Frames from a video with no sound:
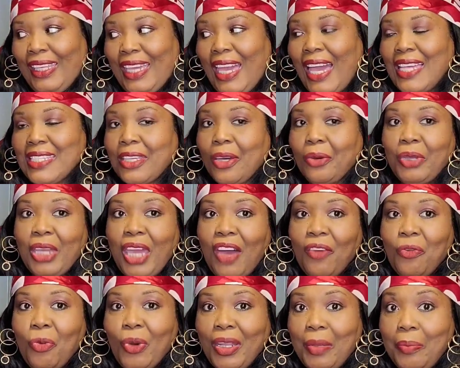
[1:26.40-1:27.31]
Yes, I only
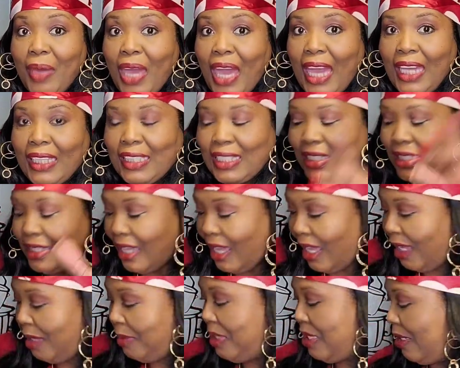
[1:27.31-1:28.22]
have one bag this
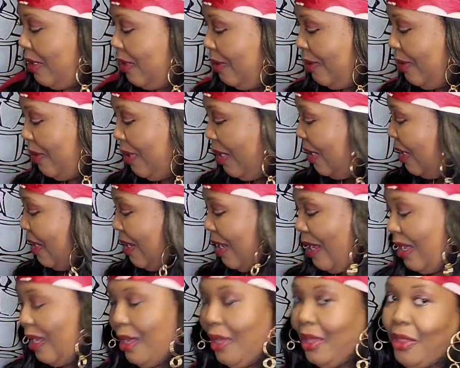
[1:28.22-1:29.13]
time, so
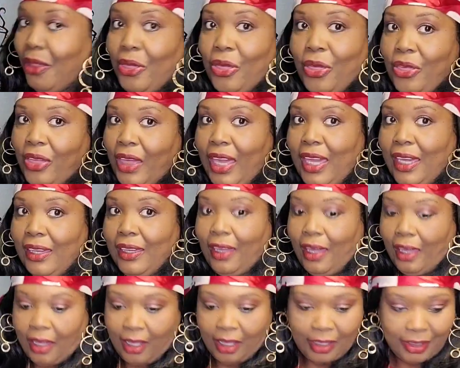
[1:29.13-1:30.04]
thank
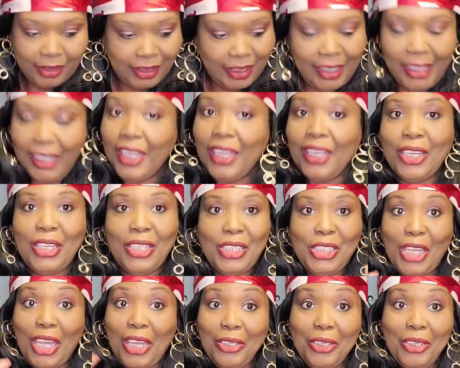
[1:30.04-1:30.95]
God.
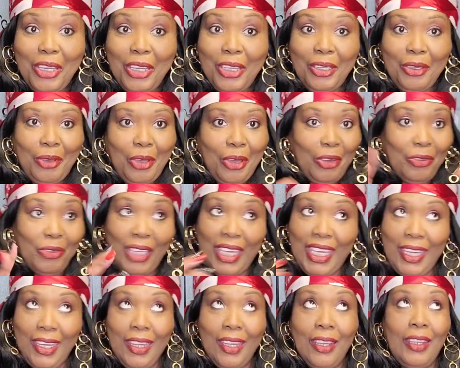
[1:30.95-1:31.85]
Because y'all know, over
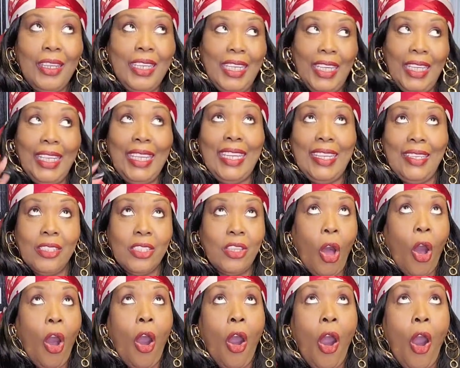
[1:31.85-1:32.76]
here, it is
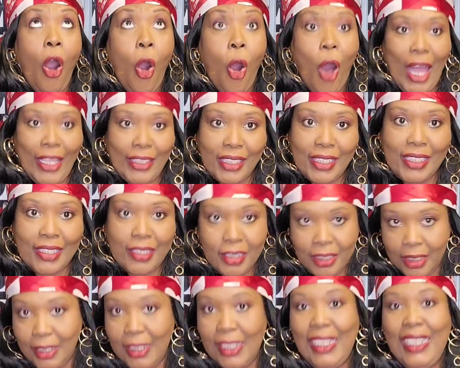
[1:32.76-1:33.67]

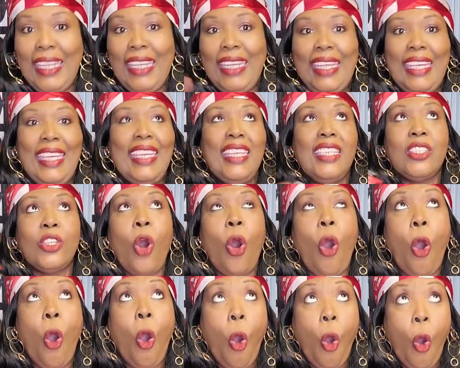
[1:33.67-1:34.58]
hot. It is
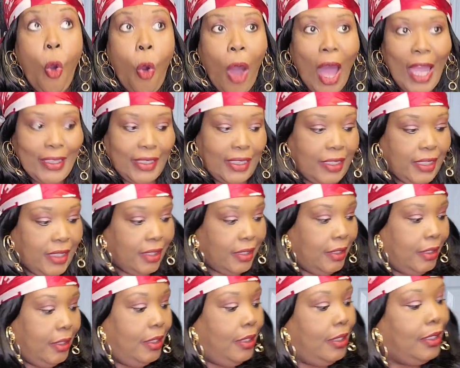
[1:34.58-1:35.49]

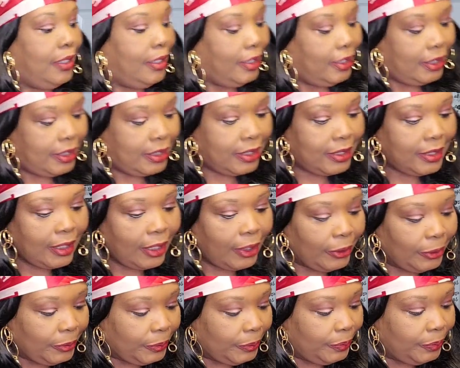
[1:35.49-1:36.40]
hot.
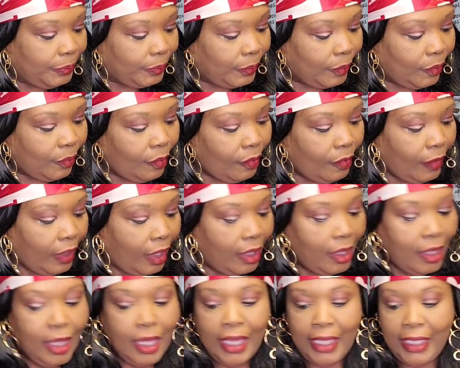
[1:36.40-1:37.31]
So,
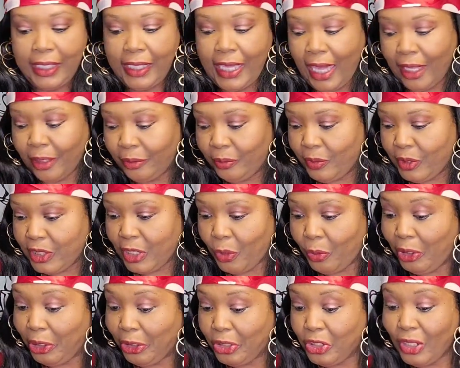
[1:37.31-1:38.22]
yeah,
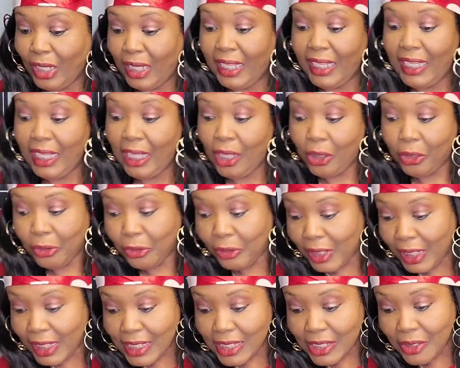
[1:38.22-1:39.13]
so we're gonna try and get
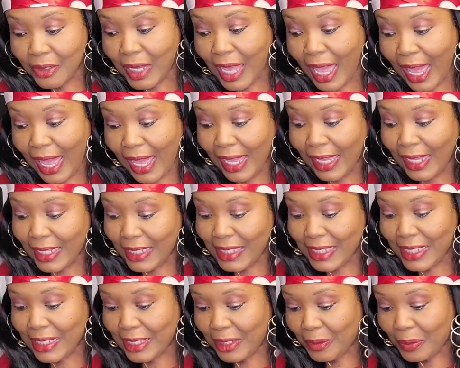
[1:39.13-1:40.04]
through this, you
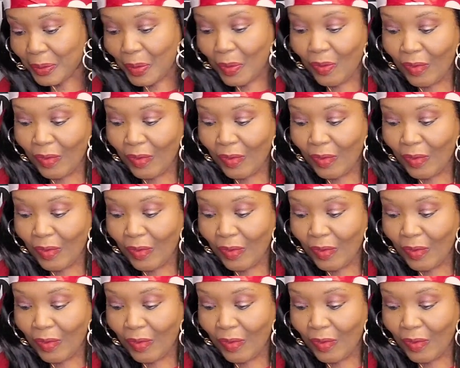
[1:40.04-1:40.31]
guys.